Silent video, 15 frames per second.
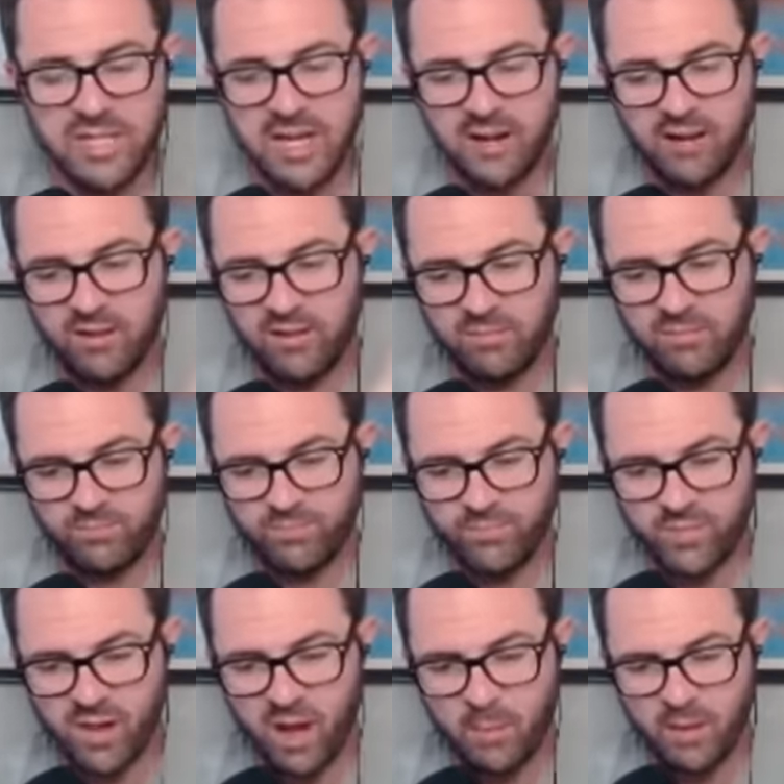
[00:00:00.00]
how
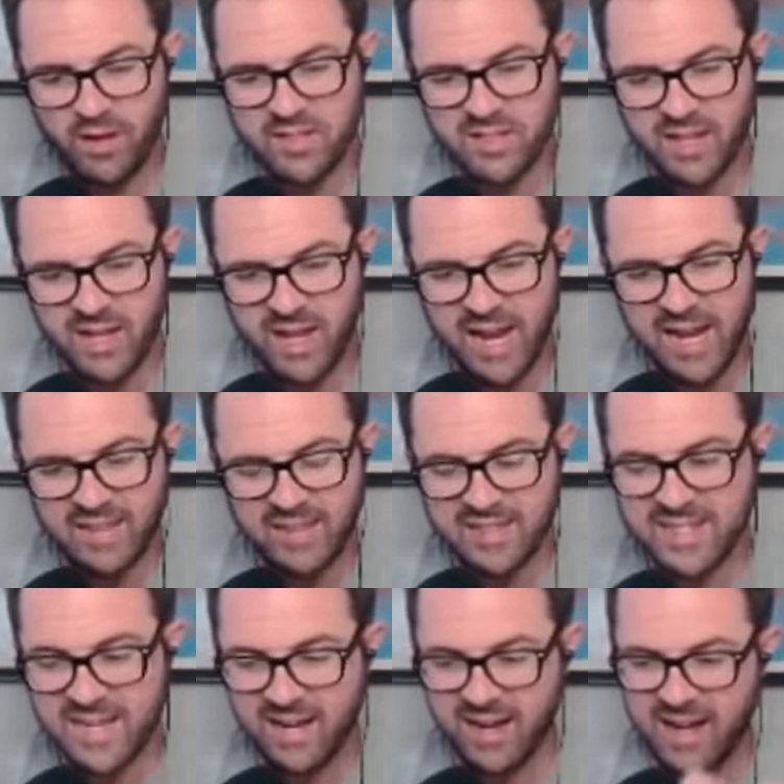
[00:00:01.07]
amongst like
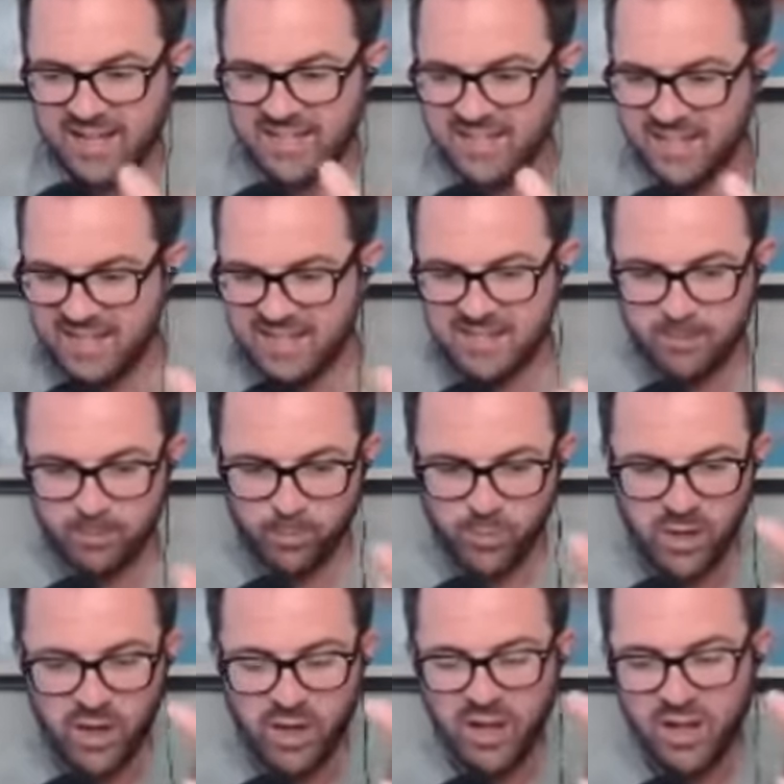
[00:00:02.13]
atheist agnostics,
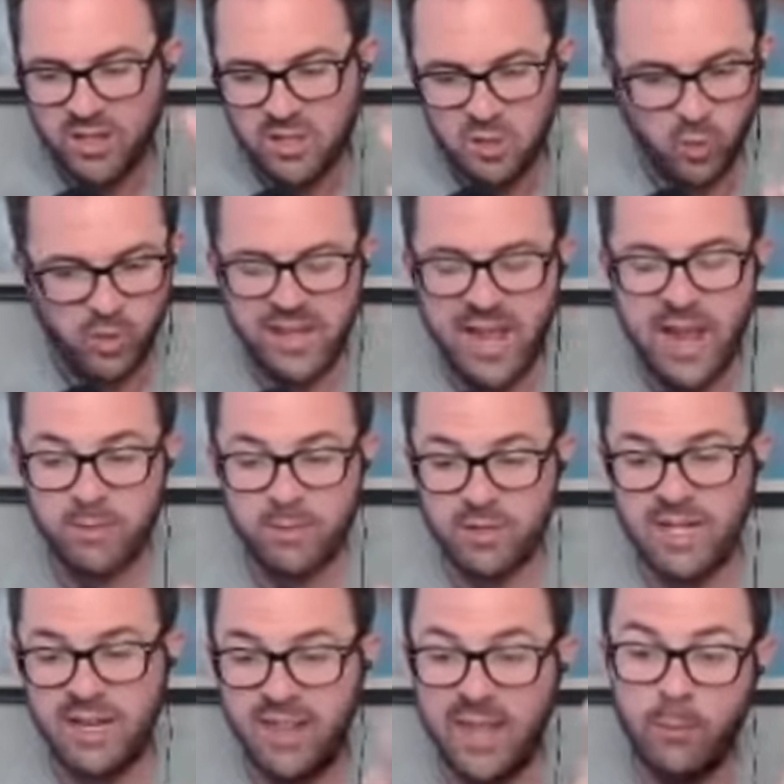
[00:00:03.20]

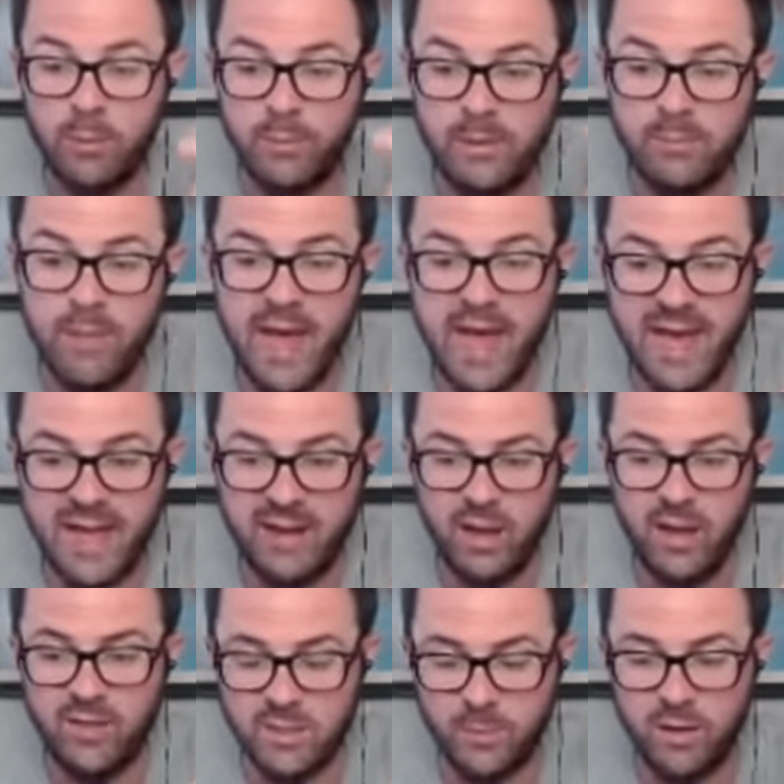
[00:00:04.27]
28% of them would be mad
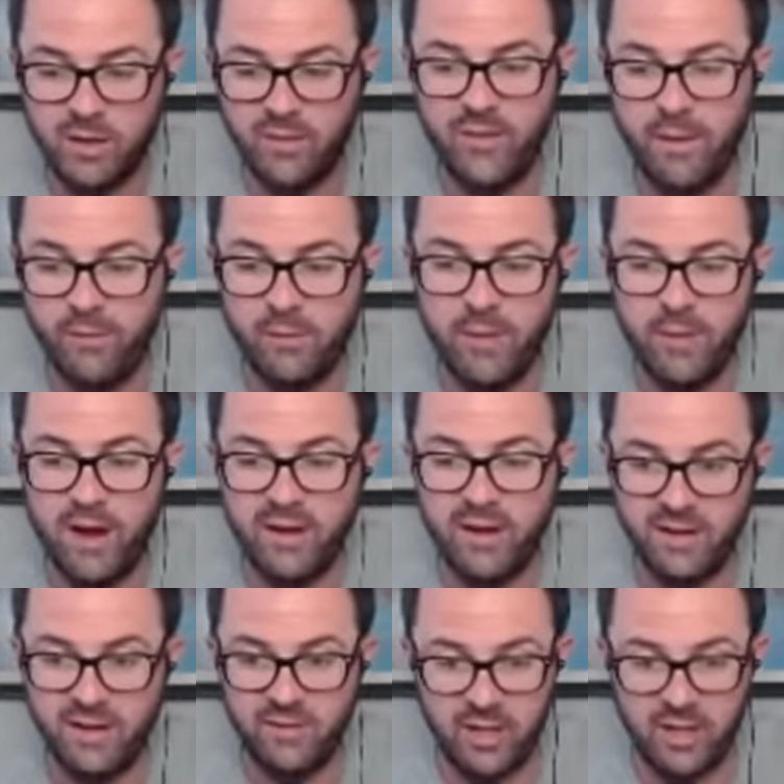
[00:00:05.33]
if someone in their family married
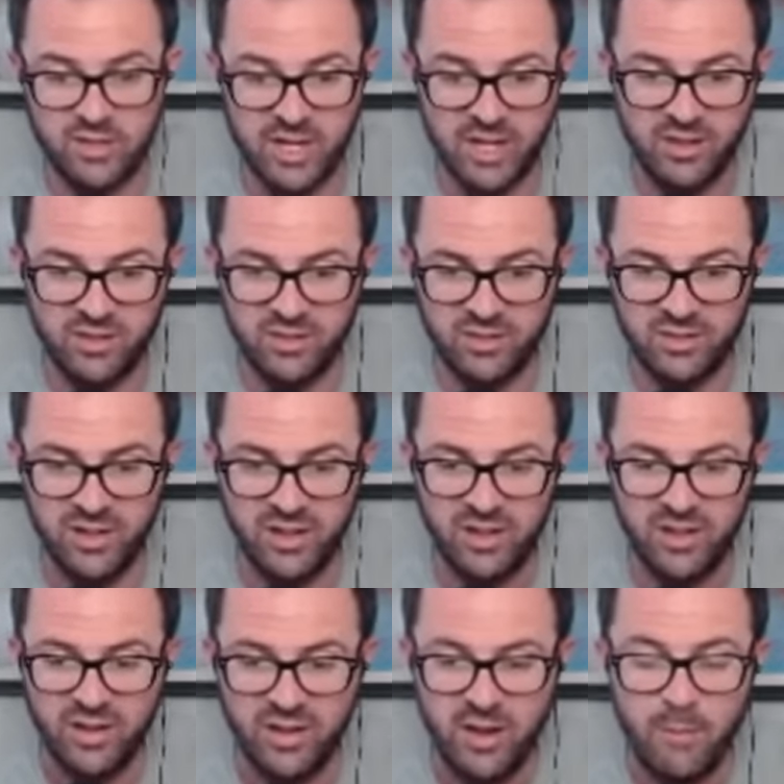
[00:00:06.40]
an evangelical,
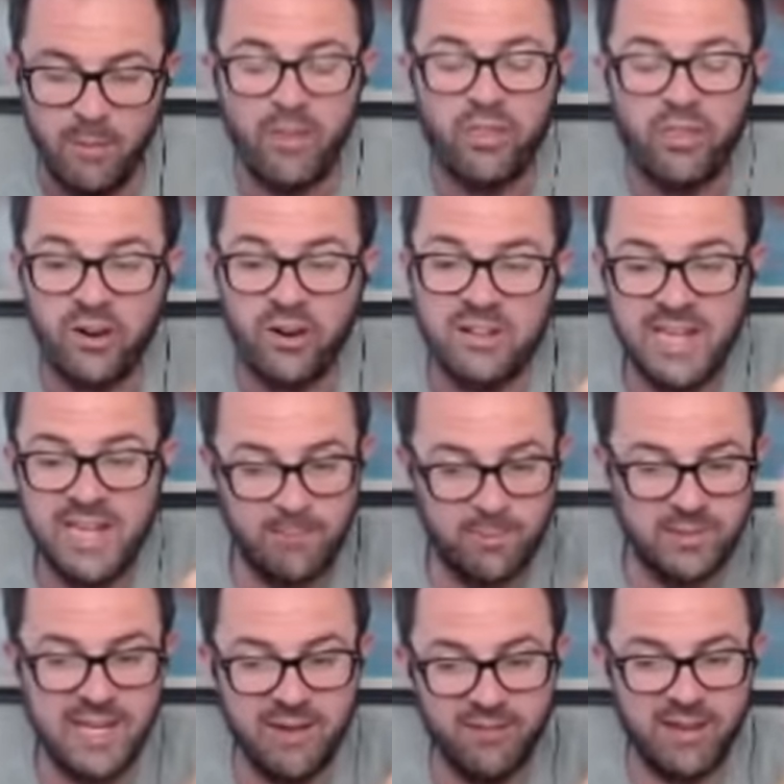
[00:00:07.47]
but
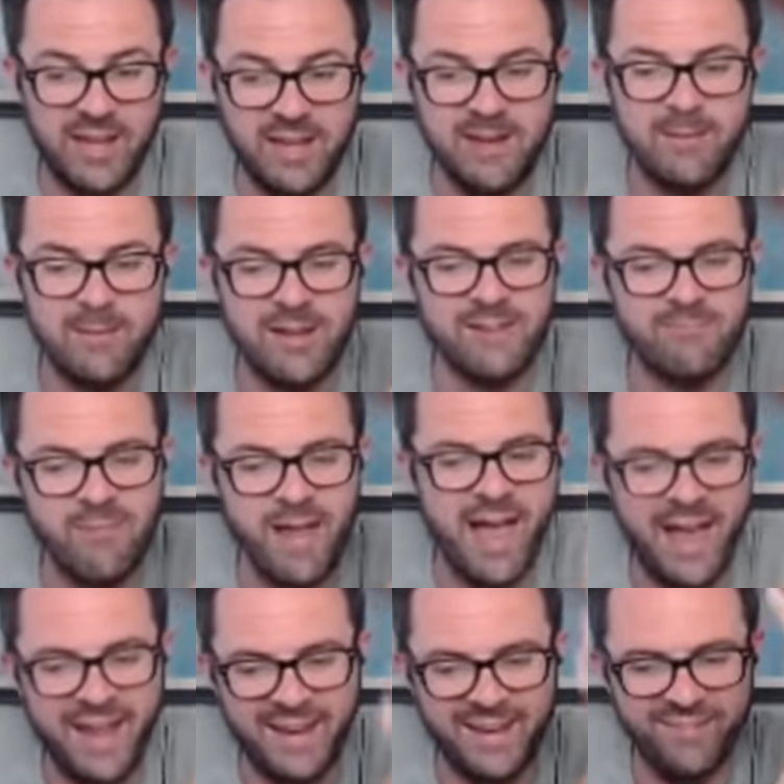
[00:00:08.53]
13% would get me
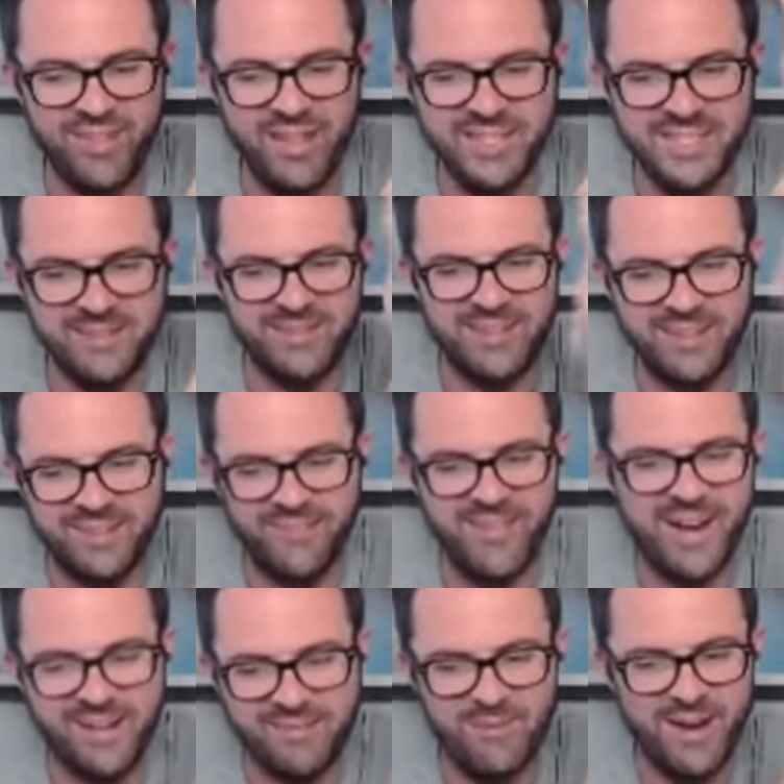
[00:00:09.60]
mad if someone in their
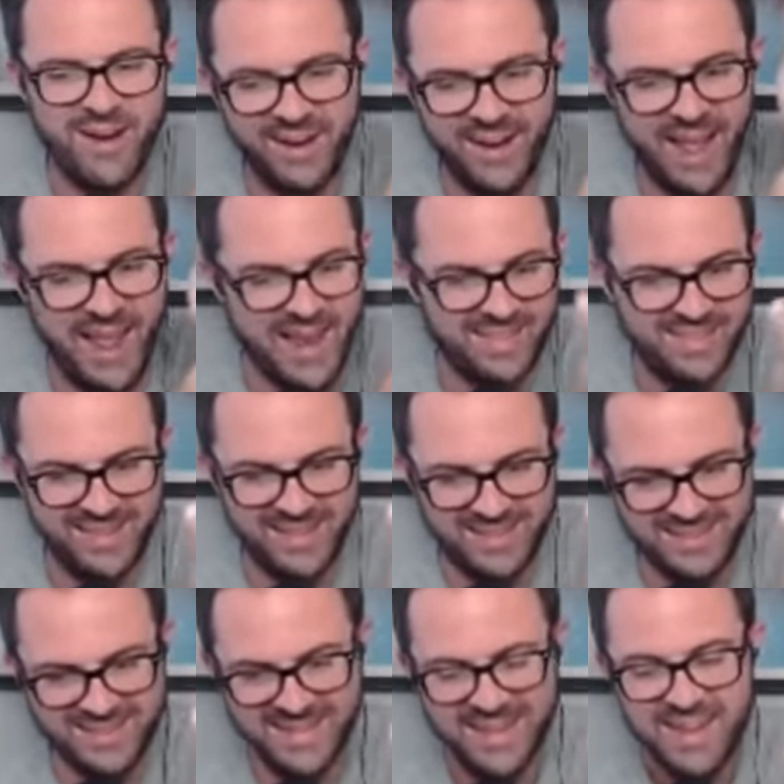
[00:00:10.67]
family married an
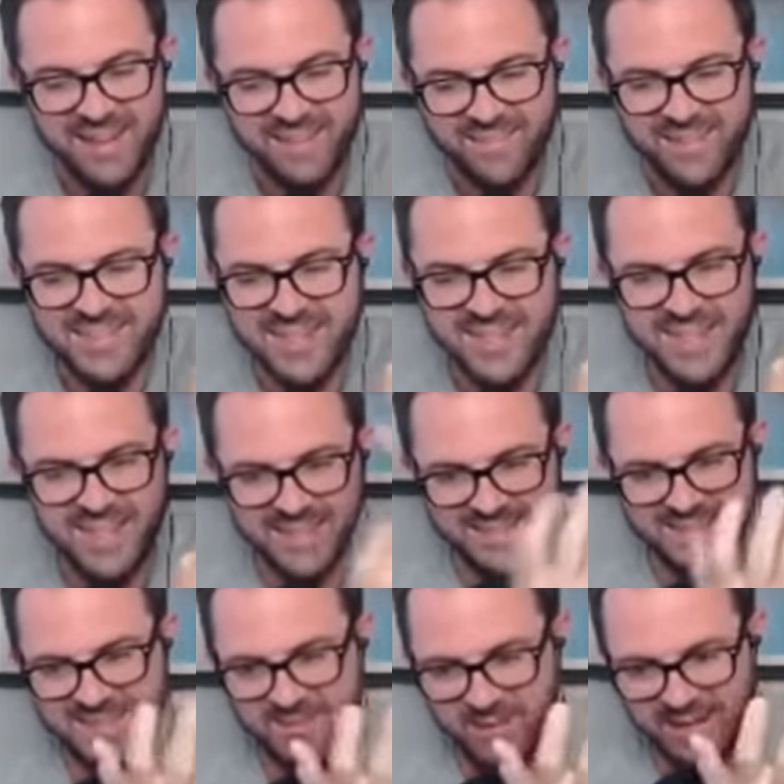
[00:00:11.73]
atheist, which
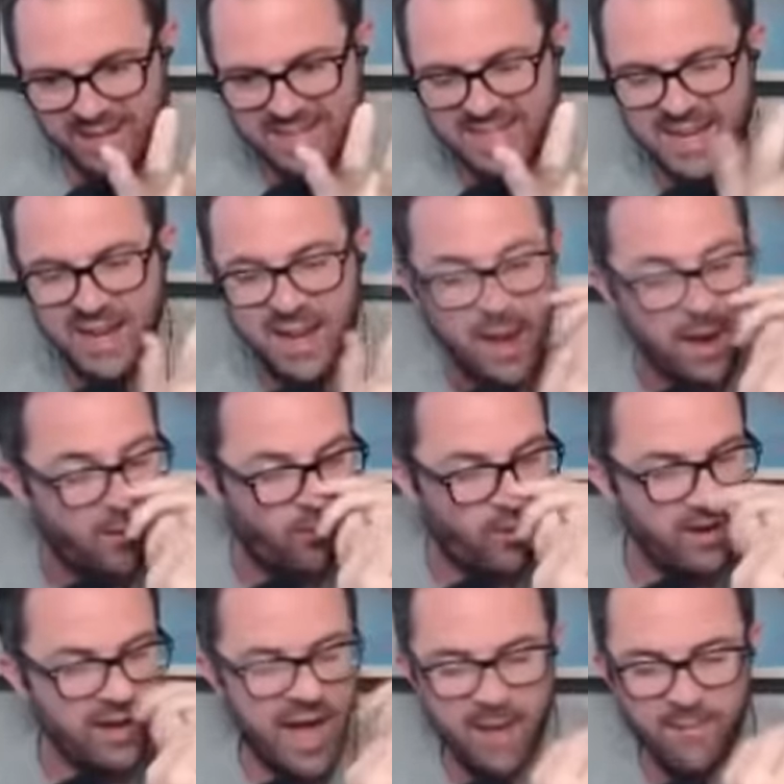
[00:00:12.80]
kills me. It's like
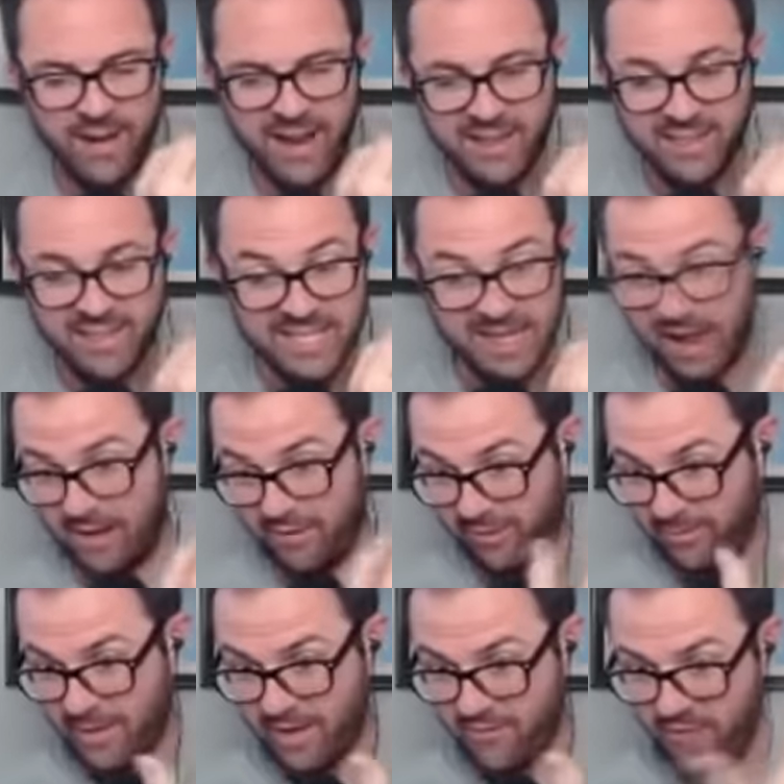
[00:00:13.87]
we I'm an atheist. I don't
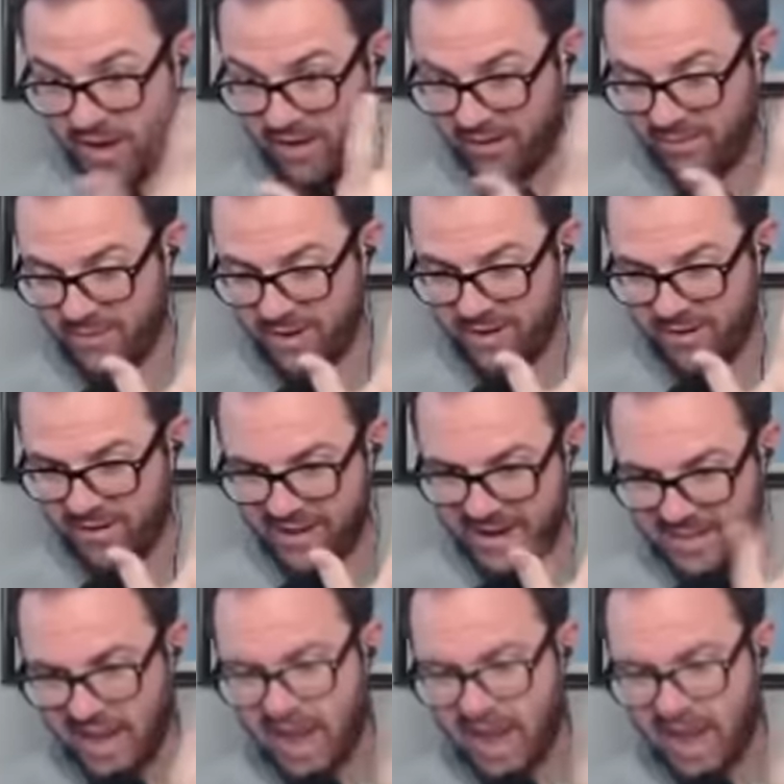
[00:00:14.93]
want my family married an atheist.